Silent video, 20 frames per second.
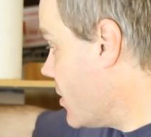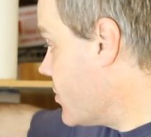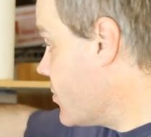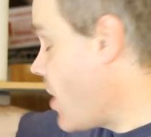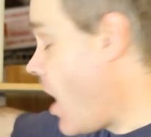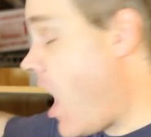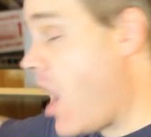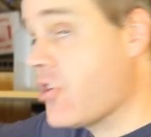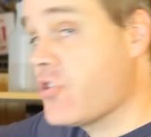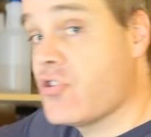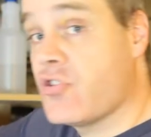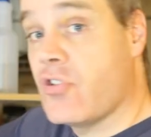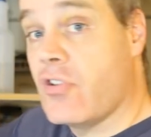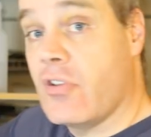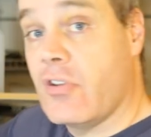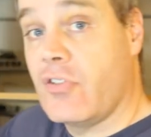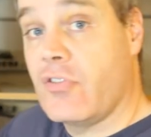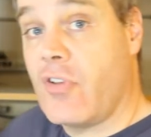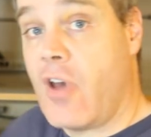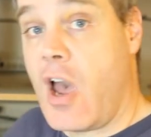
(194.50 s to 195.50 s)
attached to
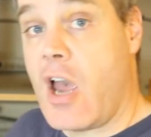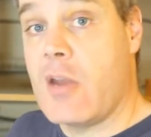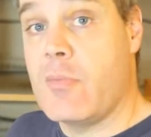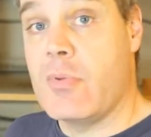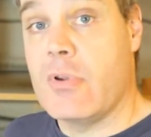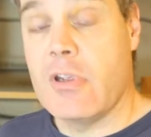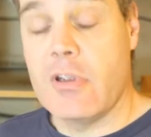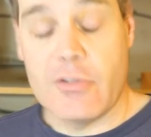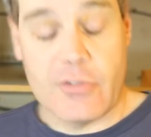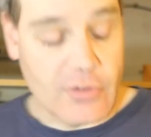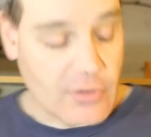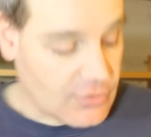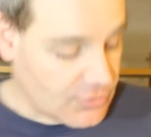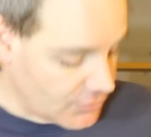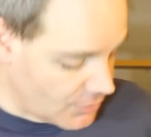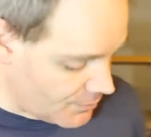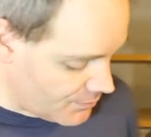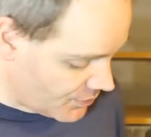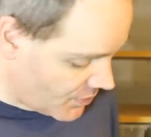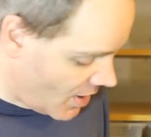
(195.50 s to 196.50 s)
the side pieces.